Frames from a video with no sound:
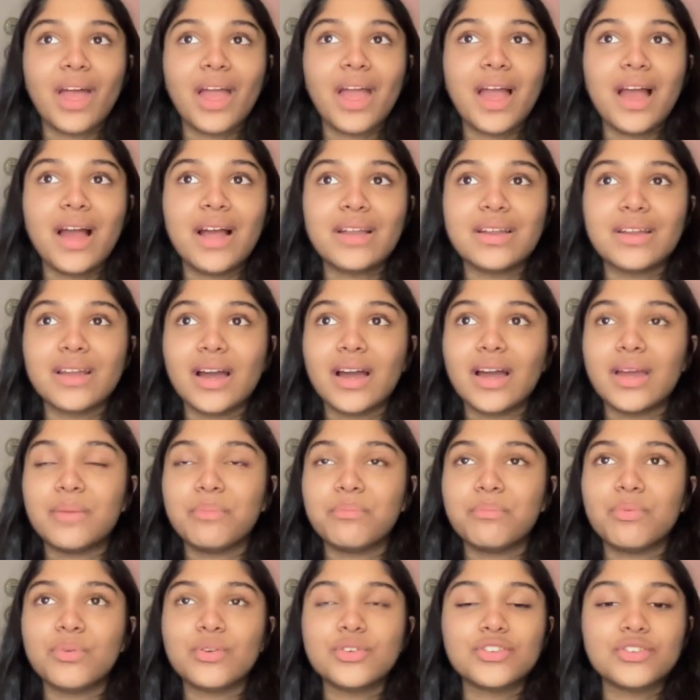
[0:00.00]
And I
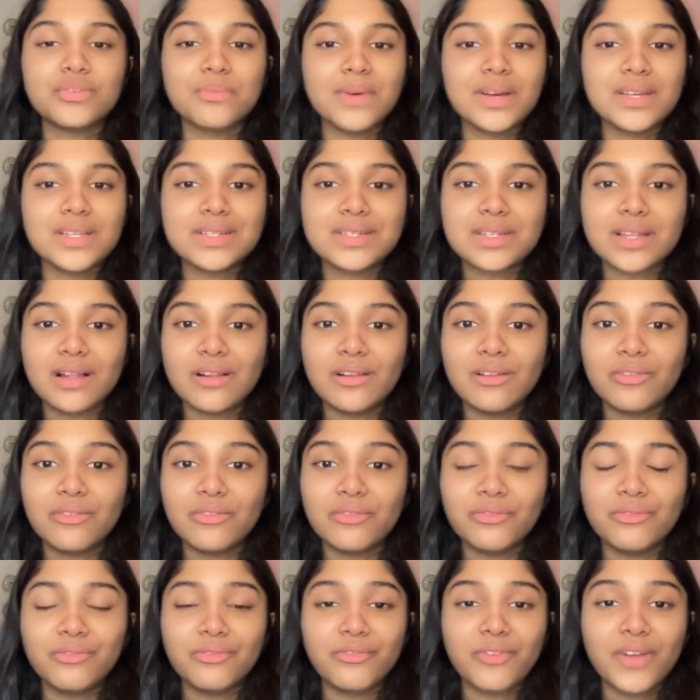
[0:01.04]
pushed myself
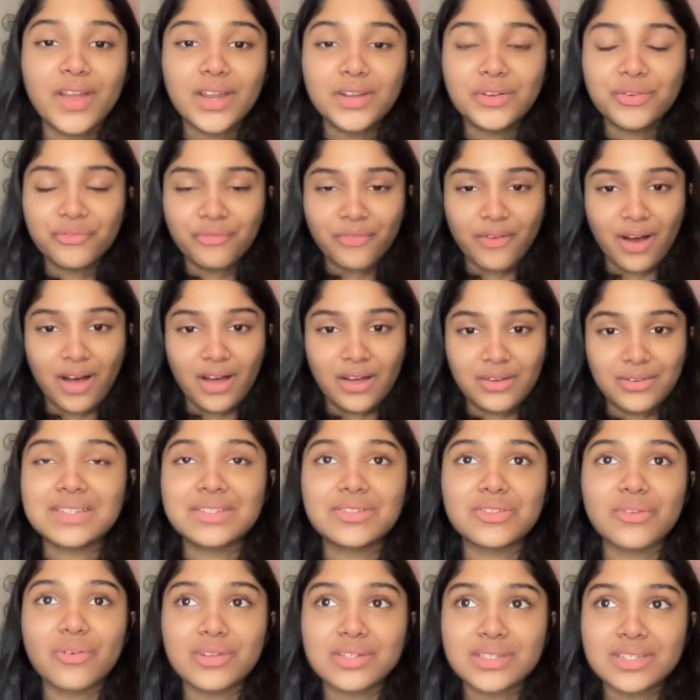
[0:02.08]
way too far,
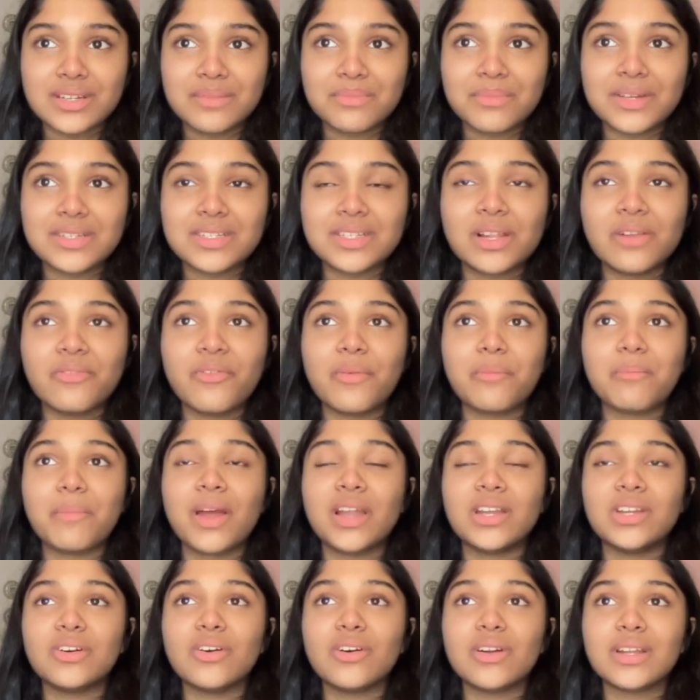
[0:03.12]
exhausted myself. I
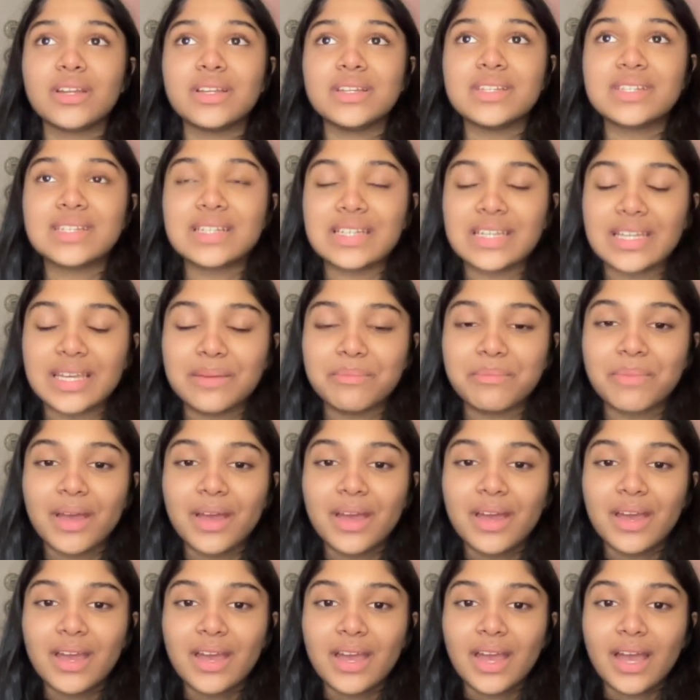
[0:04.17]
barely got any sleep,
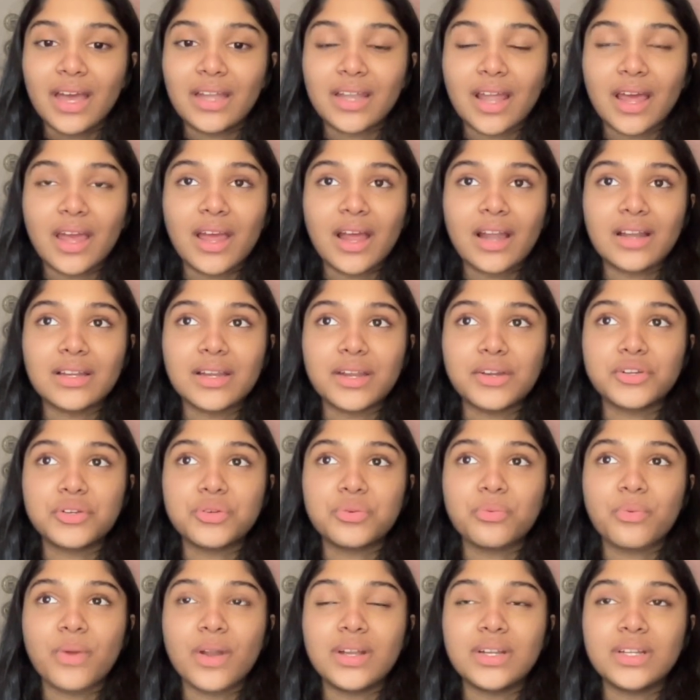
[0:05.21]
and I had like
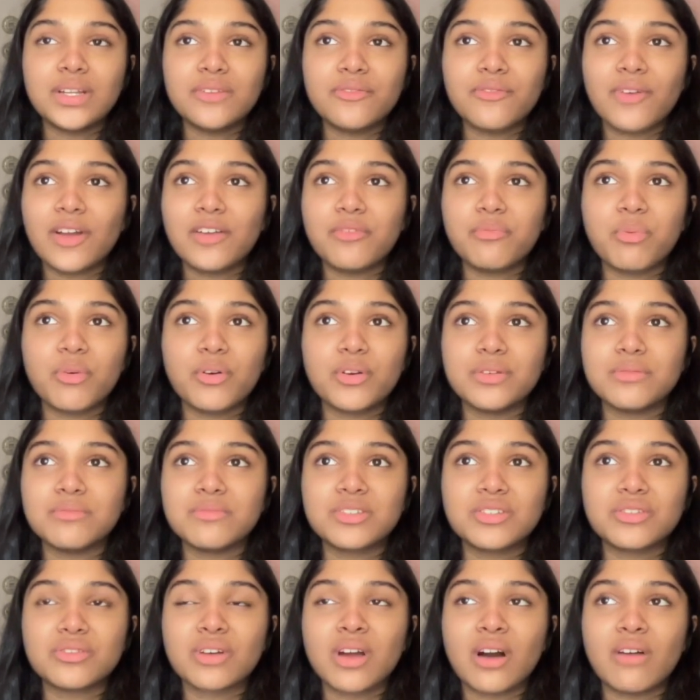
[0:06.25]
25
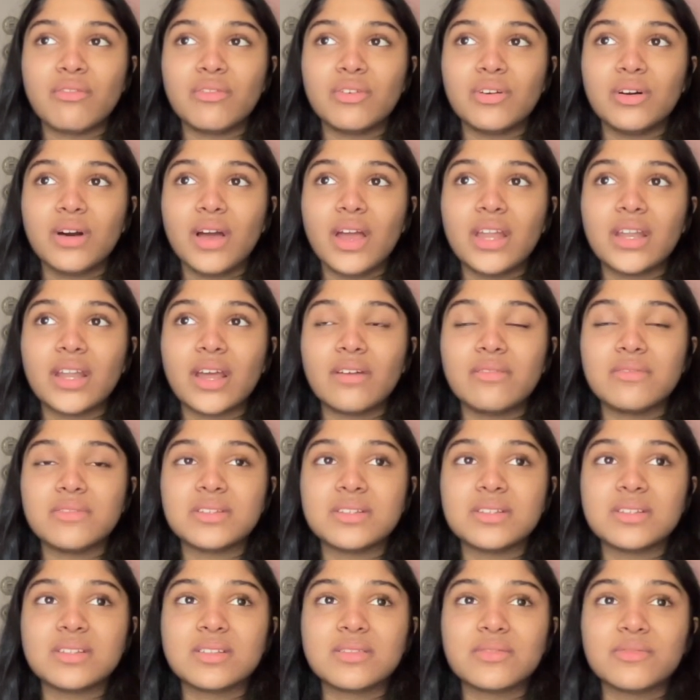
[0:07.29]
poems to cover, and I
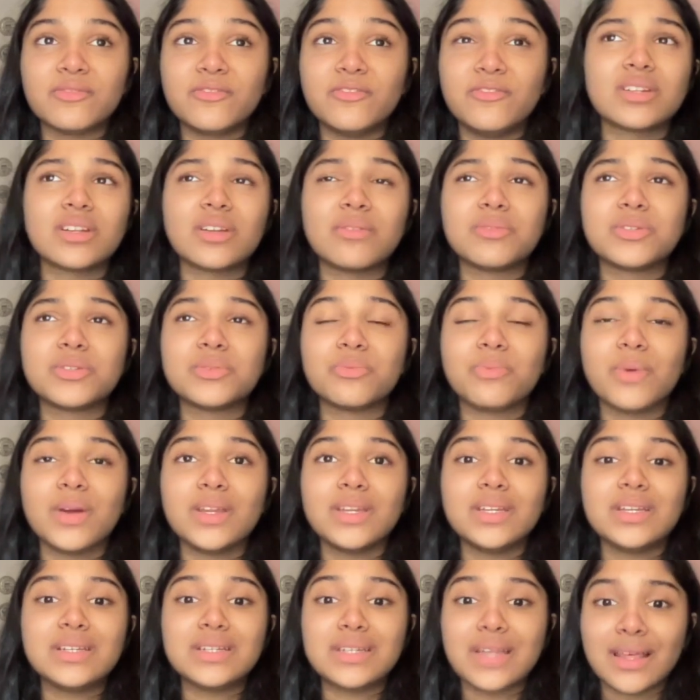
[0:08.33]
was
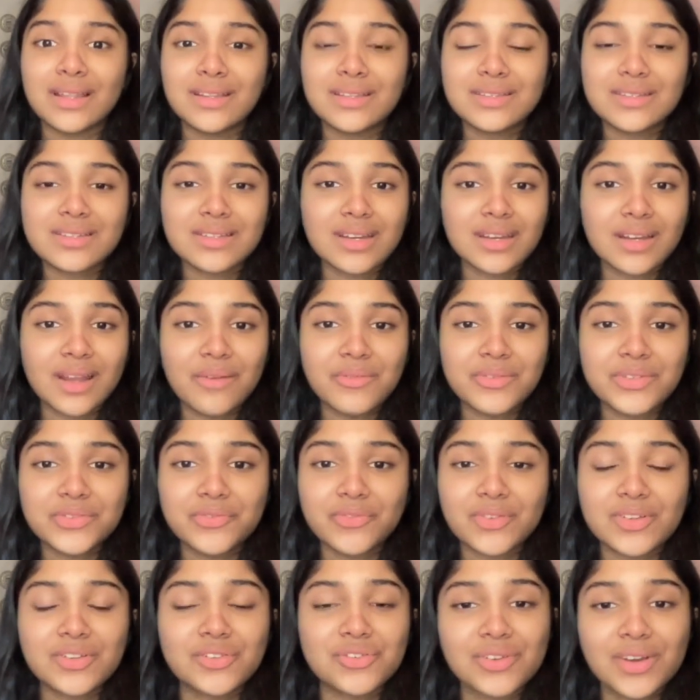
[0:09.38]
very tensed and I was
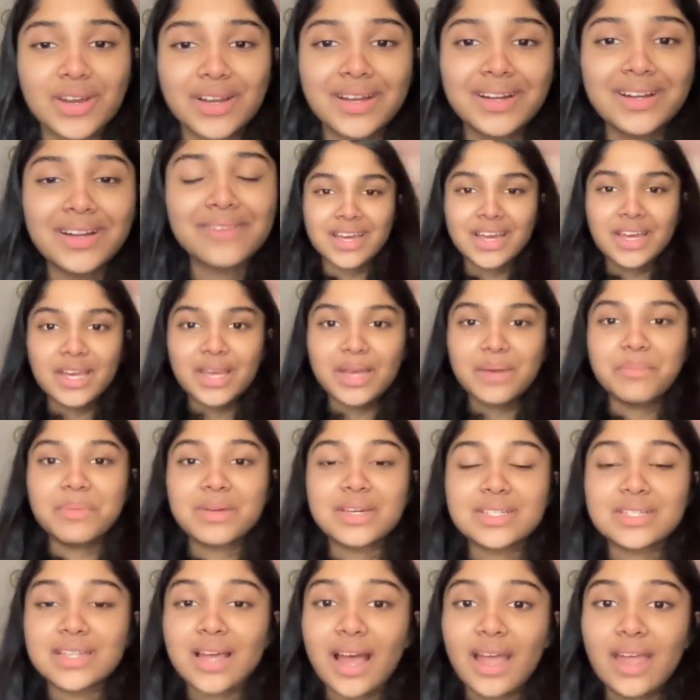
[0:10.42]
frustrated
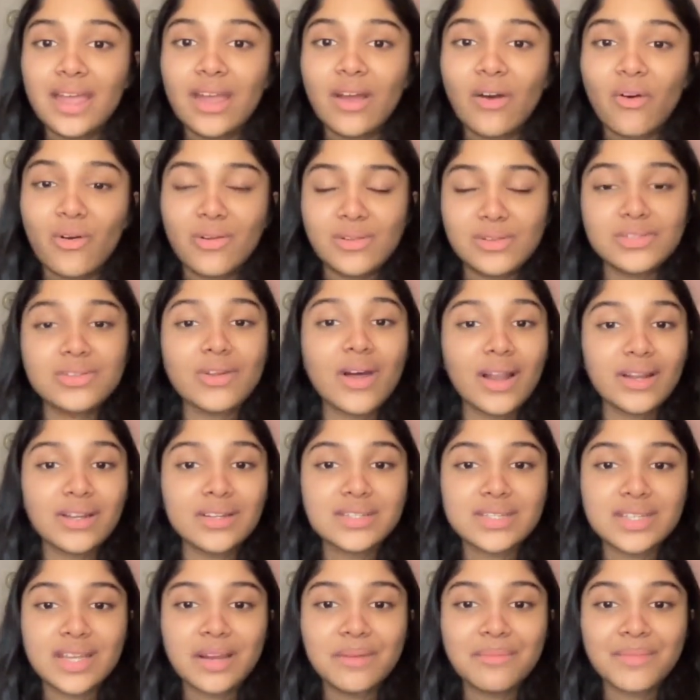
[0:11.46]
because I also had to
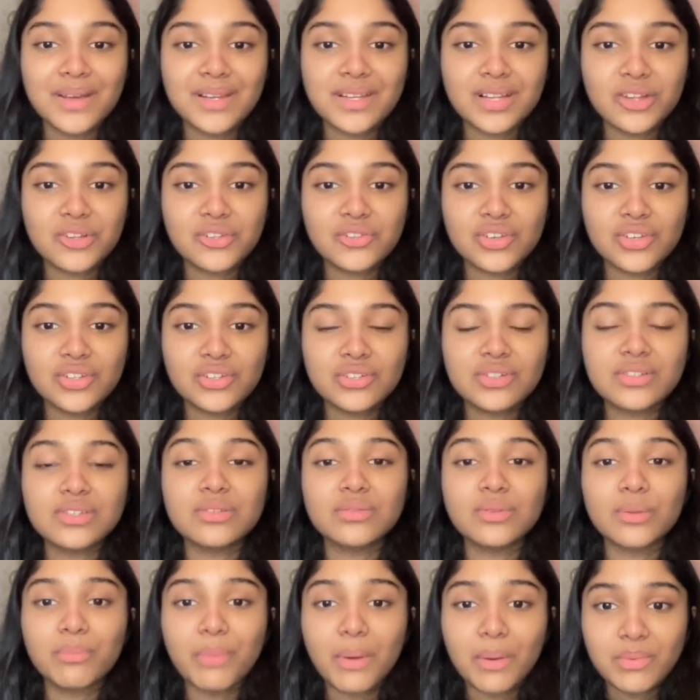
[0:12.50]
send my illustrations to
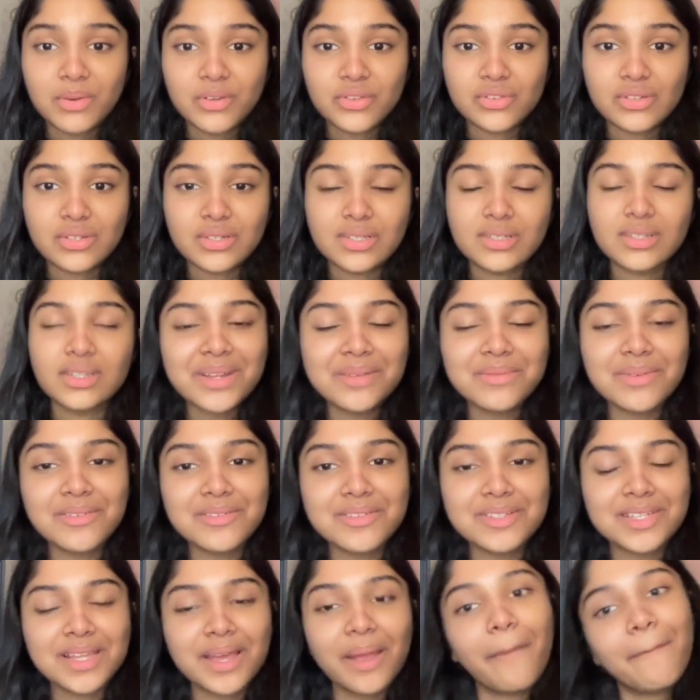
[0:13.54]
the publishers. And I
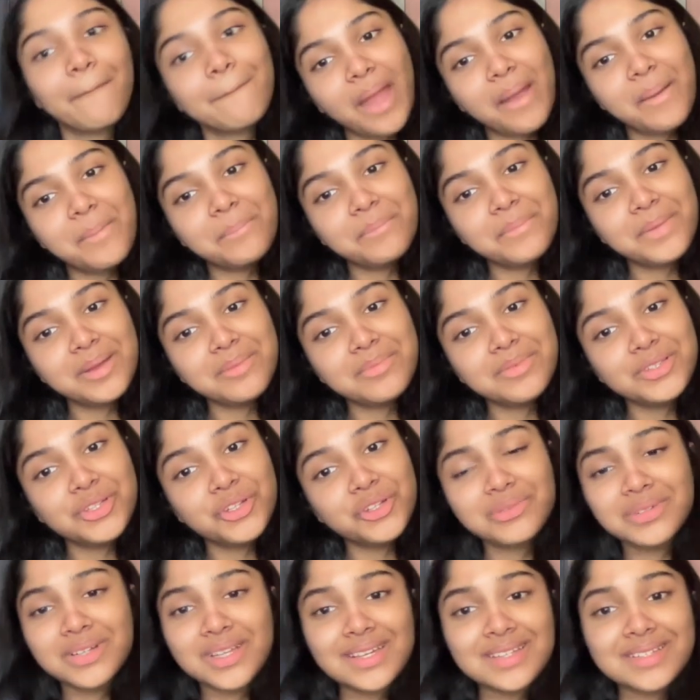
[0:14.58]
was like, maybe
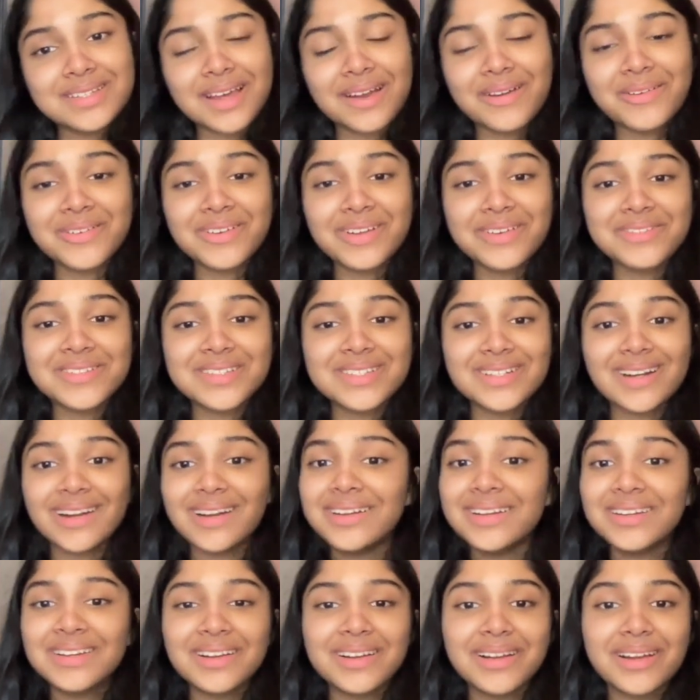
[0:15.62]
those days I could have
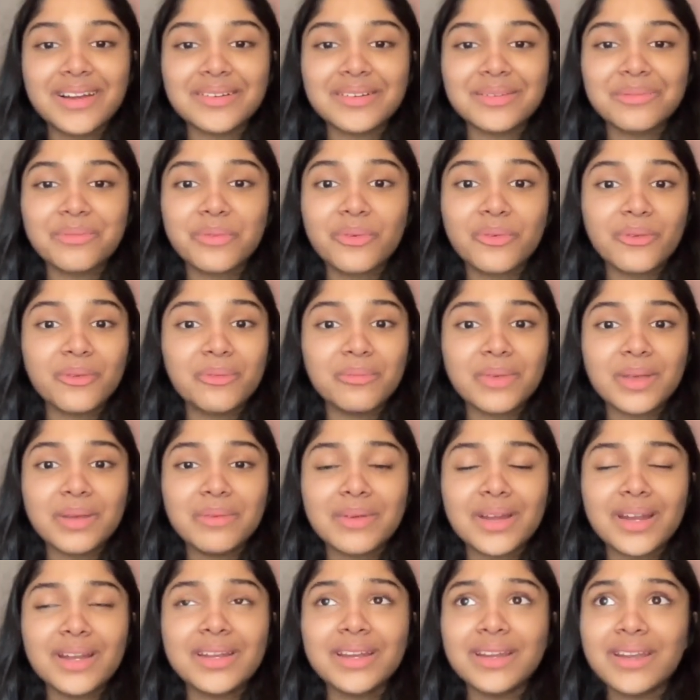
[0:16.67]
studied a little more.
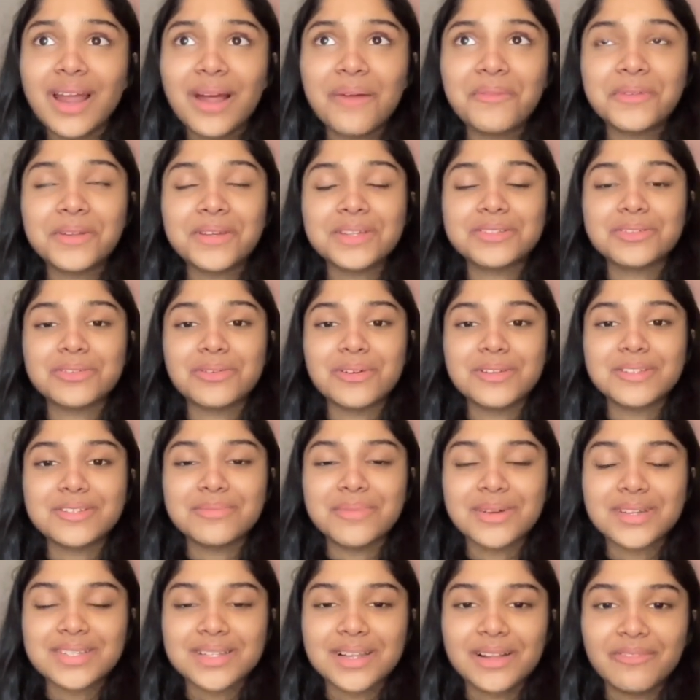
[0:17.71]
Maybe I didn't have to exhaust
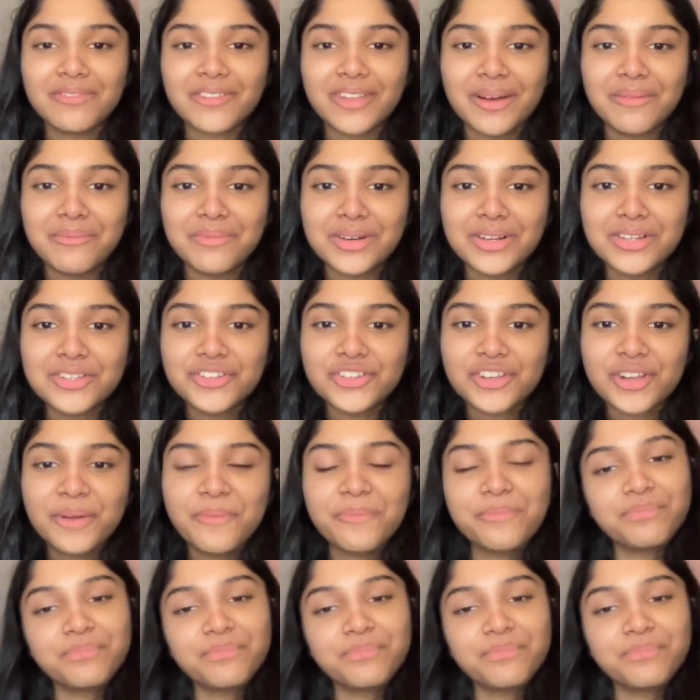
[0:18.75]
myself that much.